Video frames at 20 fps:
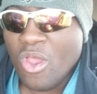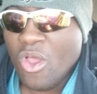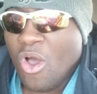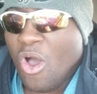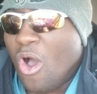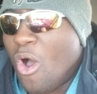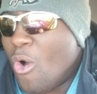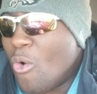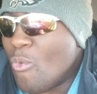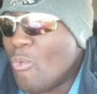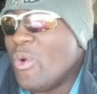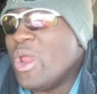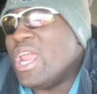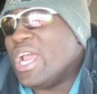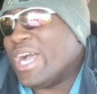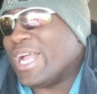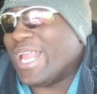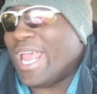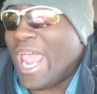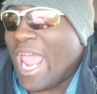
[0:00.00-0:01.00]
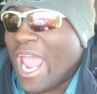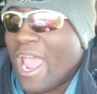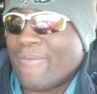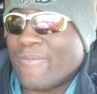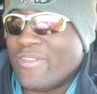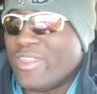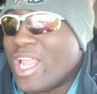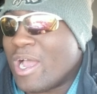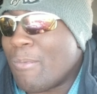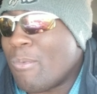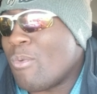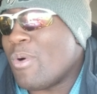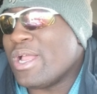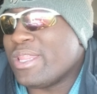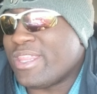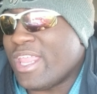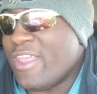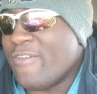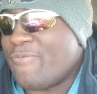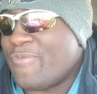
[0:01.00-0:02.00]
Oh, we're going to have number one
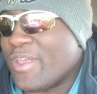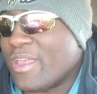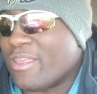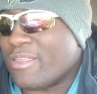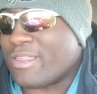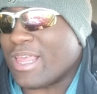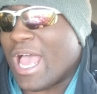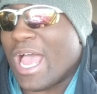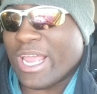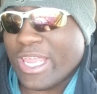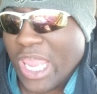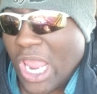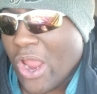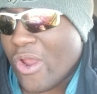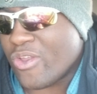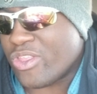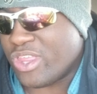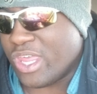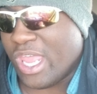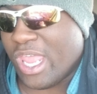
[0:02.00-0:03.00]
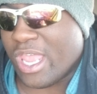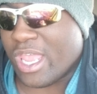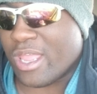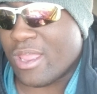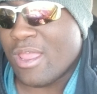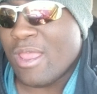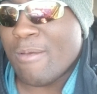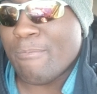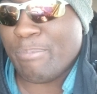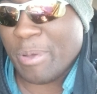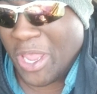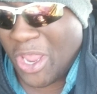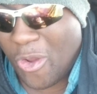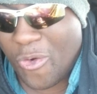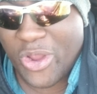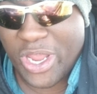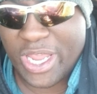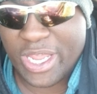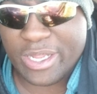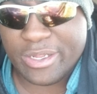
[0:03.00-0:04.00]
defense. I guarantee it.
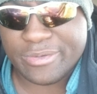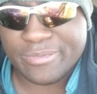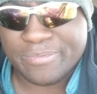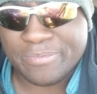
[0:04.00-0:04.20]
Period.